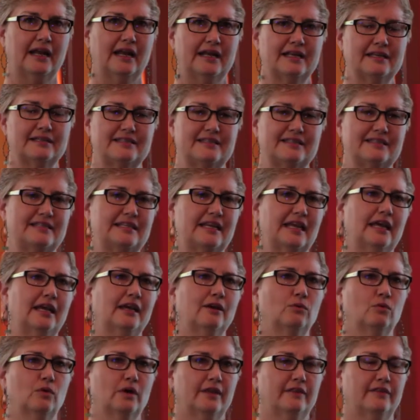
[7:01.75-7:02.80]
I
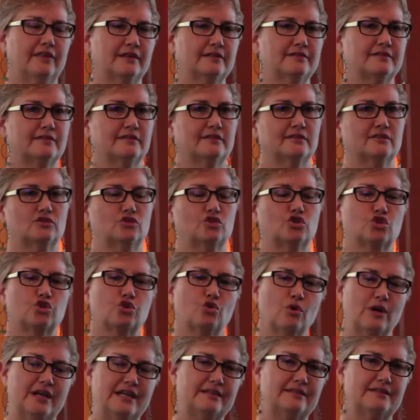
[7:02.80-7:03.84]
stay with. It's a
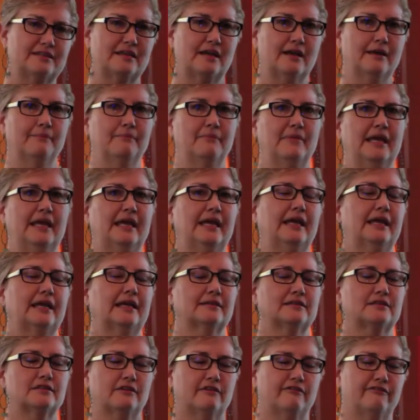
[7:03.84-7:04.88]
choice I make,
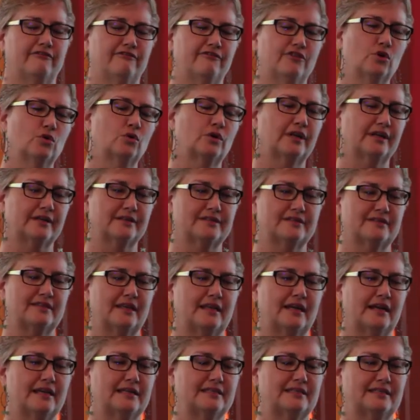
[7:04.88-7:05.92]
it's a focus
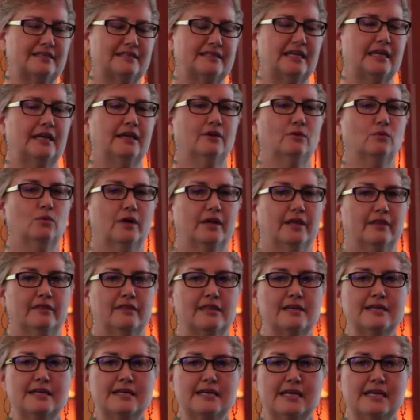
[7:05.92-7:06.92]
that I stay with.